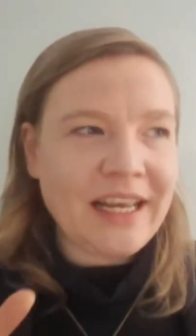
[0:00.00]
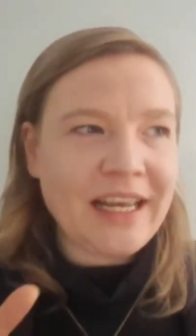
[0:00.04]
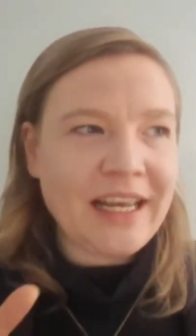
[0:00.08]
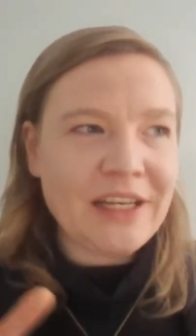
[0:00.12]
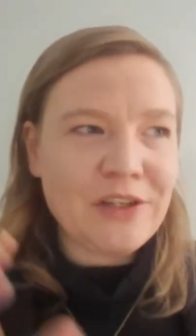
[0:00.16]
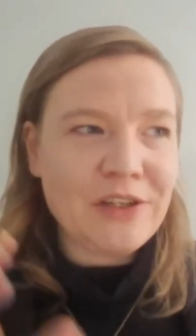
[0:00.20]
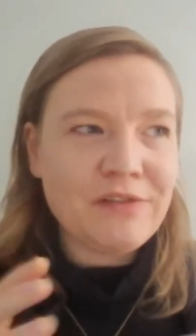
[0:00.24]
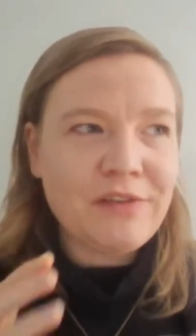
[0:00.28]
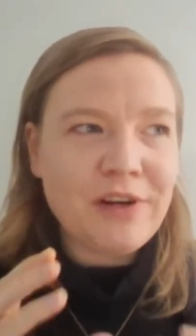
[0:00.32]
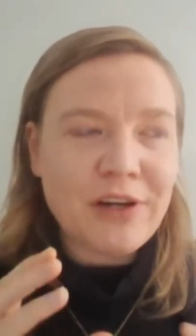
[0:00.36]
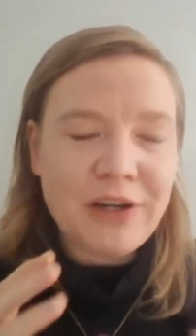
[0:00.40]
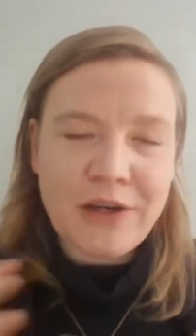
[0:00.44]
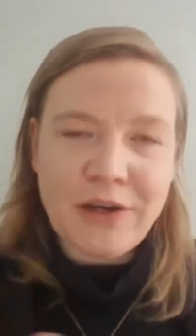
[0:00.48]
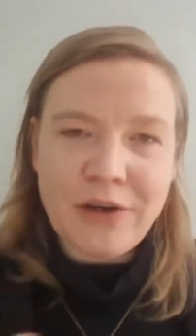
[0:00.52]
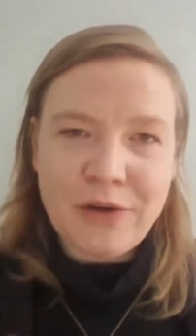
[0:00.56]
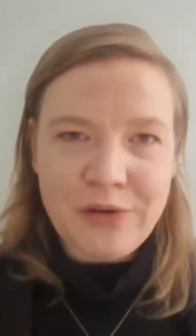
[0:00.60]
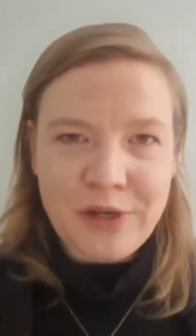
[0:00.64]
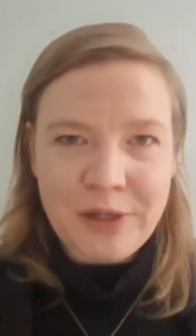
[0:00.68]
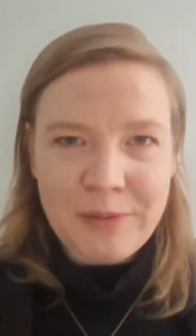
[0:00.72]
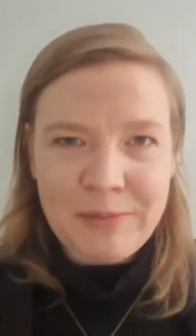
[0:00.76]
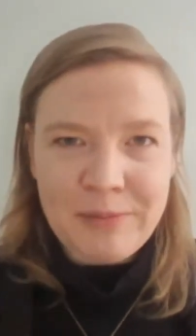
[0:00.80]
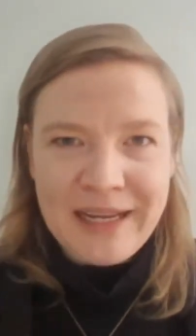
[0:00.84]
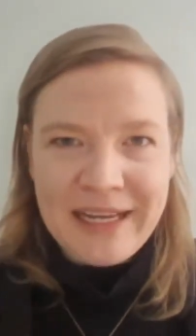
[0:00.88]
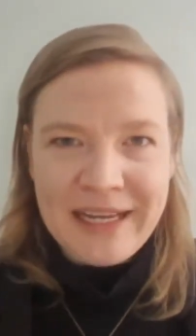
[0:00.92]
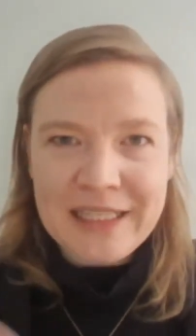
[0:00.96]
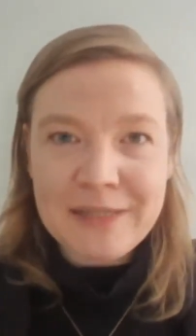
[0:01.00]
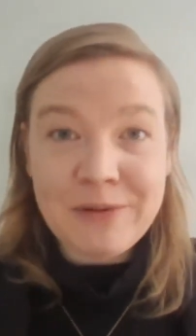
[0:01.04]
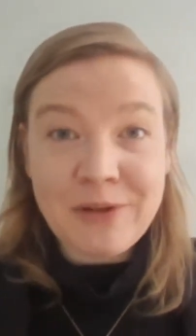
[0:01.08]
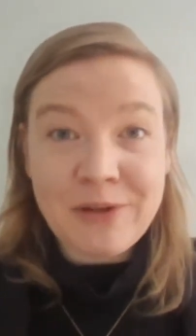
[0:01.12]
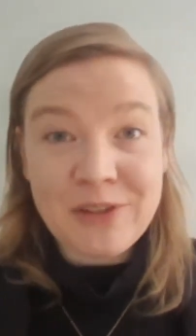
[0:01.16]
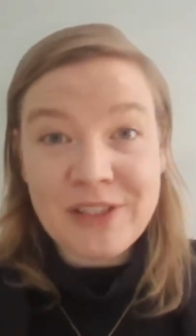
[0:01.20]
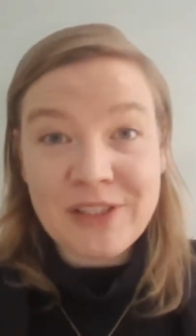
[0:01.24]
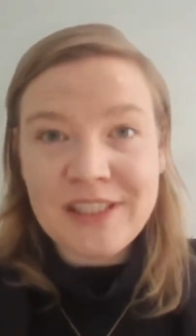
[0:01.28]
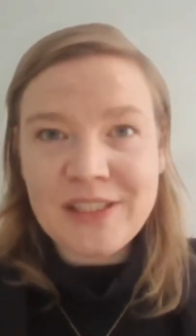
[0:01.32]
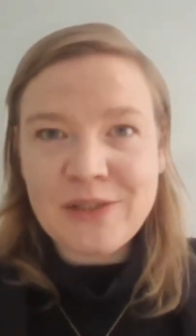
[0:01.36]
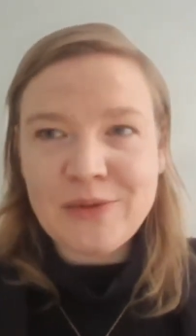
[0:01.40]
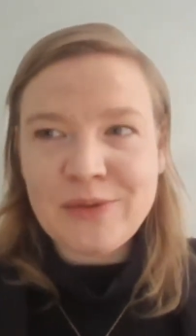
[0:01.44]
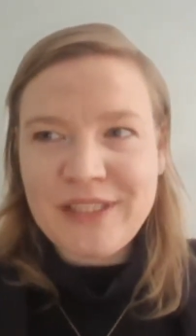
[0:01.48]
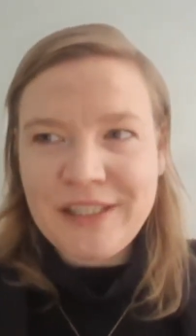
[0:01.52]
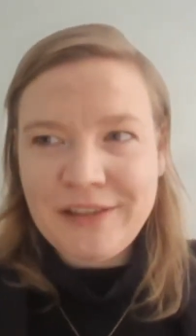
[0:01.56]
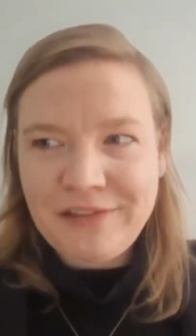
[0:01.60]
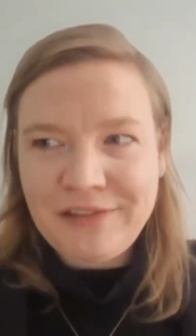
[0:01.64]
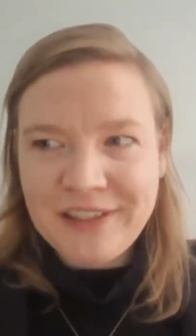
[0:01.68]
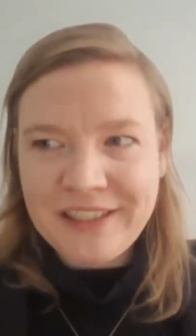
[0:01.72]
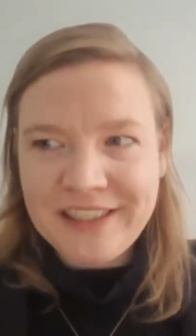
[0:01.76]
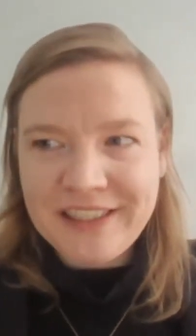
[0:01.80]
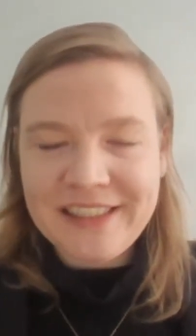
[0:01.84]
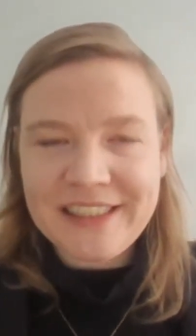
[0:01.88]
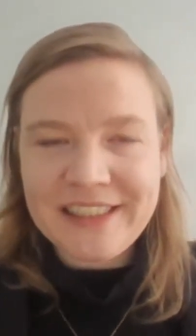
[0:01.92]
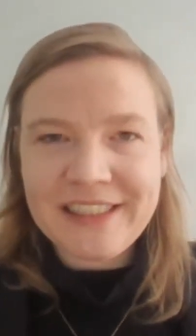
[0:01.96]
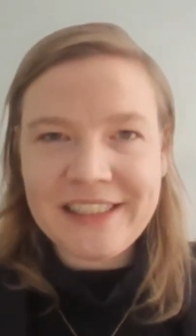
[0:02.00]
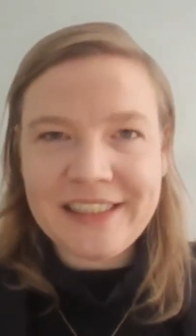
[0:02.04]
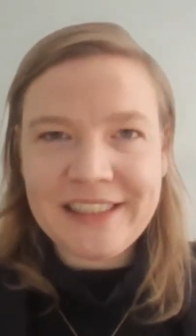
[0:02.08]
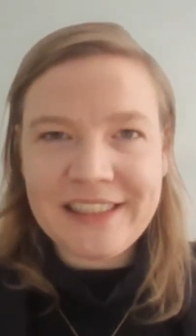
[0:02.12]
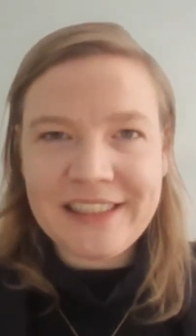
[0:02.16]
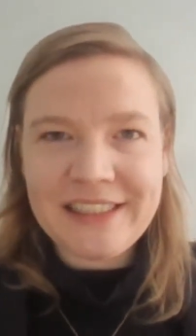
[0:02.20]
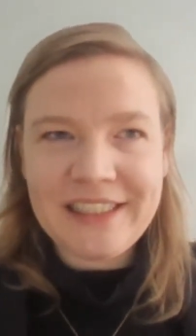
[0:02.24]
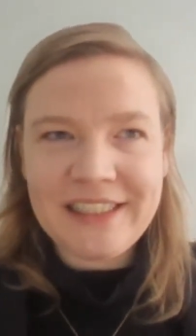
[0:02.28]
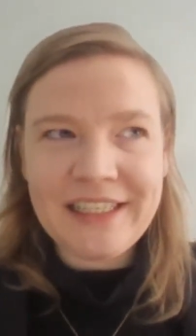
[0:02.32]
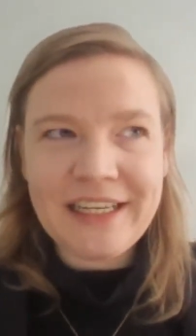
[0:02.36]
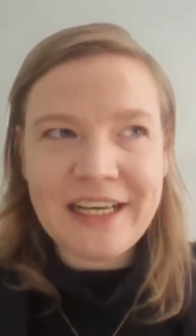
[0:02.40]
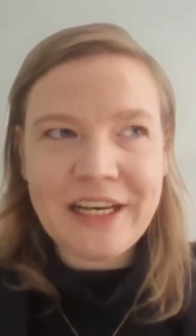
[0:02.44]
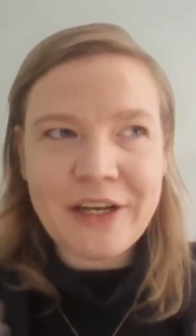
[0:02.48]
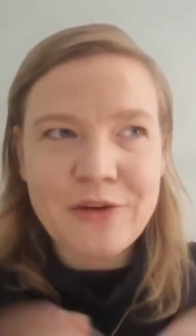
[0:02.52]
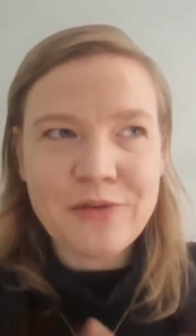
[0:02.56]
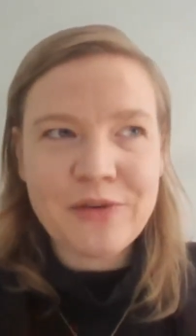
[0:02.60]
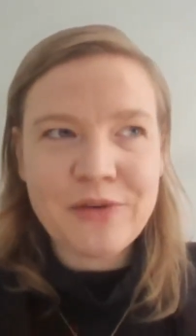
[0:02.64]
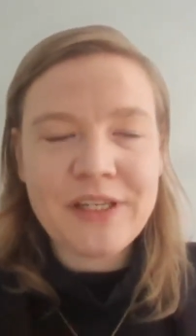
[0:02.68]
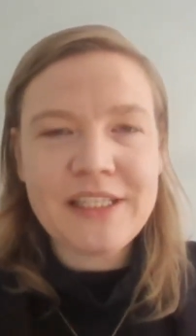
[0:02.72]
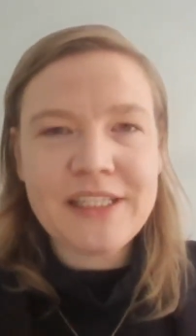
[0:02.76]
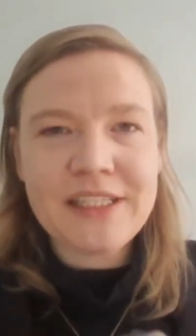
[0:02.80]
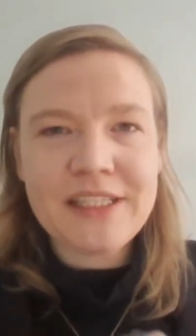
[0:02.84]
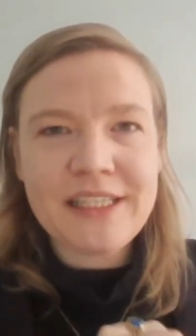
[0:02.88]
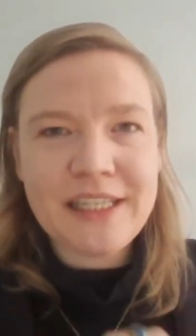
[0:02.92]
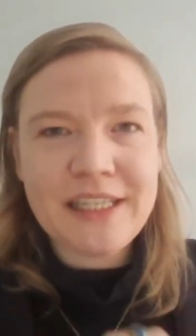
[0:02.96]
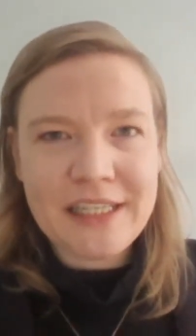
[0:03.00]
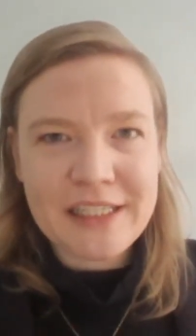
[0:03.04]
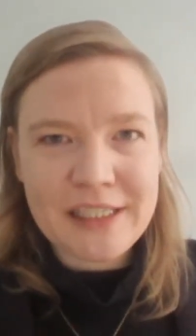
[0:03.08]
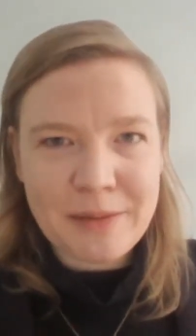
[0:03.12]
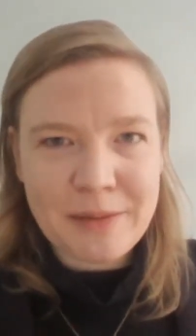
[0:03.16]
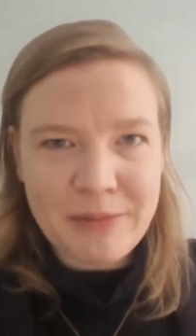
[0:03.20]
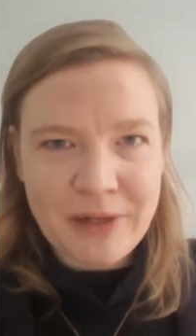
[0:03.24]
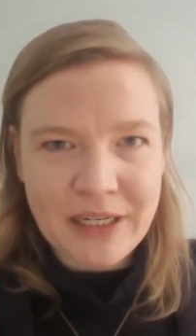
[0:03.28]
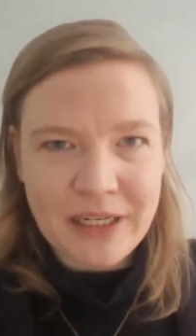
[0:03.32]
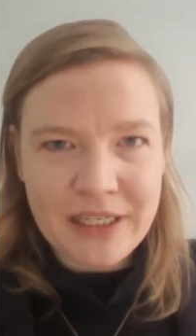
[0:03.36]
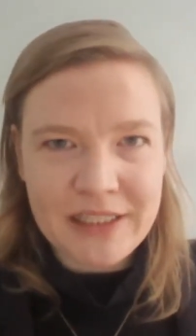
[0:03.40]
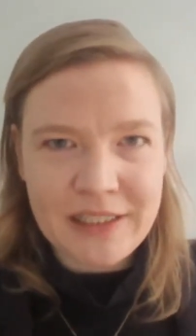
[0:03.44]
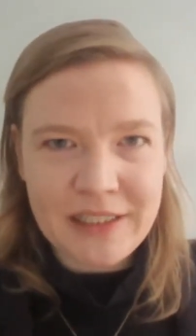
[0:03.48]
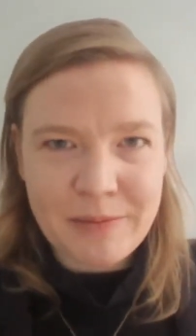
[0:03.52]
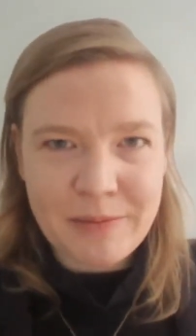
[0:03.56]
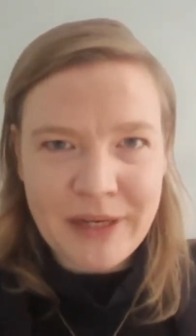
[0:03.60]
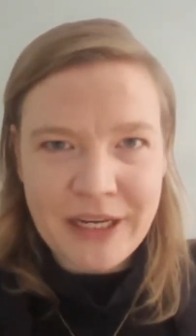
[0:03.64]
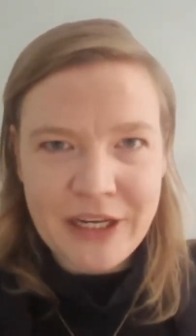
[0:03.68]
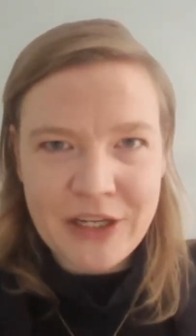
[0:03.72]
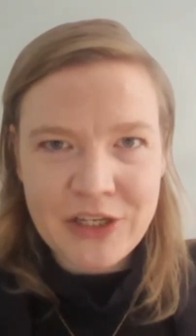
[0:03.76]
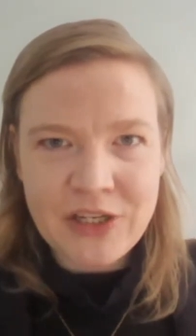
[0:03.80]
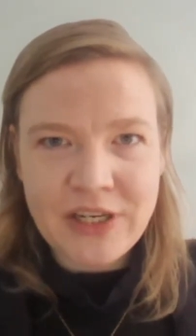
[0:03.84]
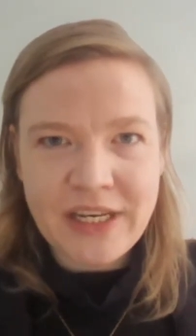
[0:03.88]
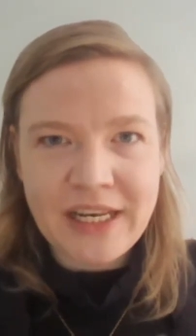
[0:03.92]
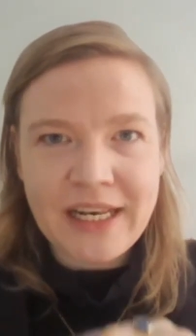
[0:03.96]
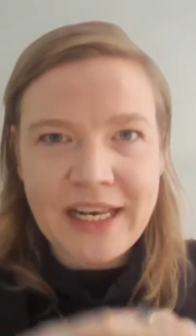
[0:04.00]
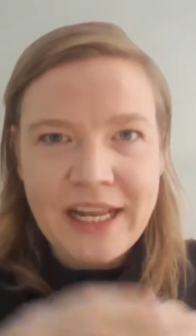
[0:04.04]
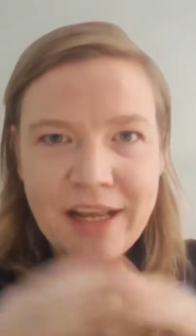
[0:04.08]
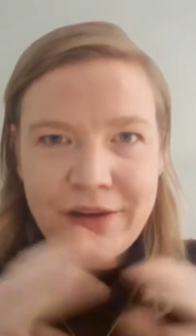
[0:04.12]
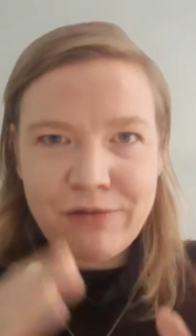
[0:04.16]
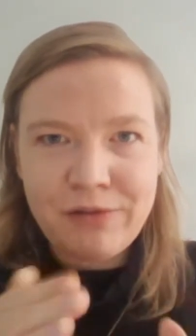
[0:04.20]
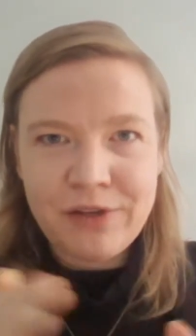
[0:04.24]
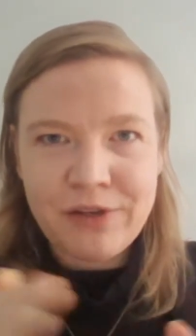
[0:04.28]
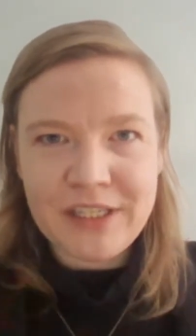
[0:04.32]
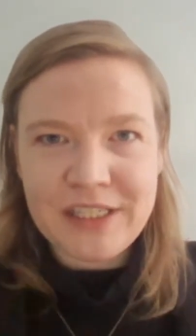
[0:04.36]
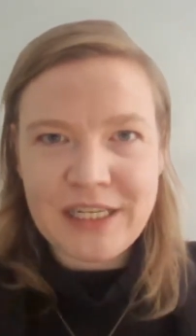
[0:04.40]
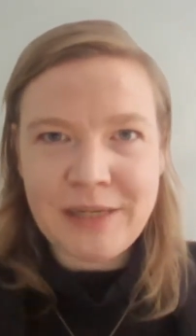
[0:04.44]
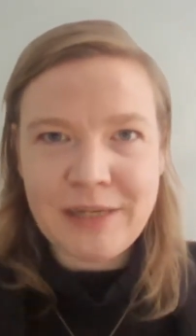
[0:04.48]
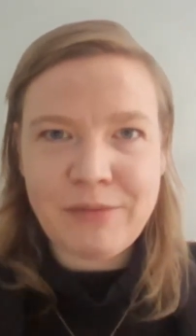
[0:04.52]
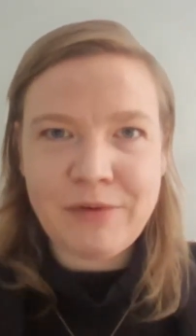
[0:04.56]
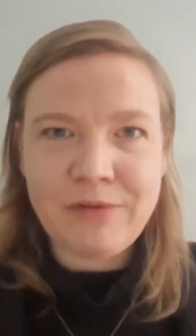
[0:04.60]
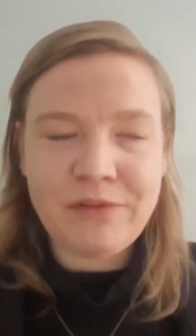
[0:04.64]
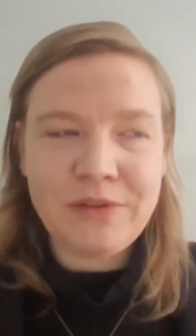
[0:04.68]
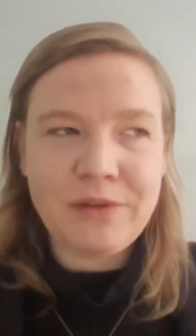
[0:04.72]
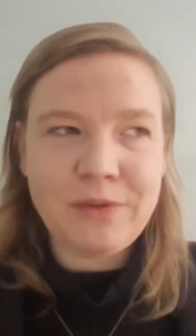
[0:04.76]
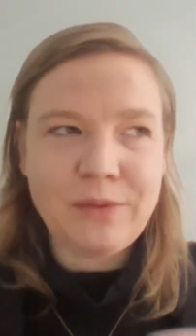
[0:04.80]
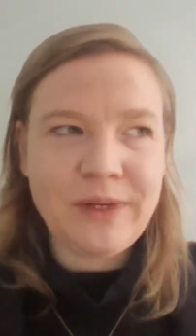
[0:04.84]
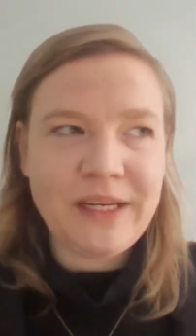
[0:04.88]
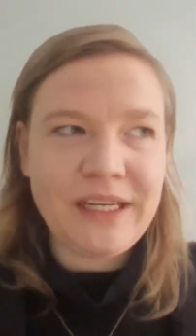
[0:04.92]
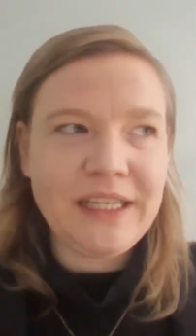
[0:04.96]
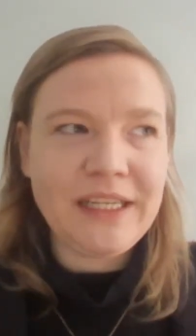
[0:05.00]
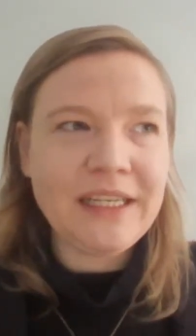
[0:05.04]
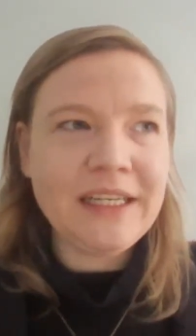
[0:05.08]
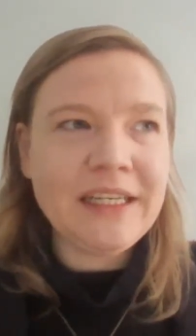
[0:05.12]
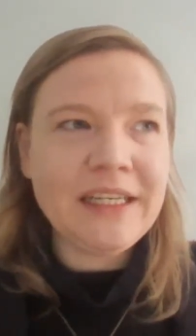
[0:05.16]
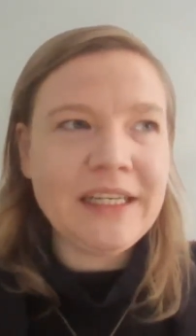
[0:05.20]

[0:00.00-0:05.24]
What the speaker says: very concrete plans because it's so difficult, is the increased citizen participation in every step of the way.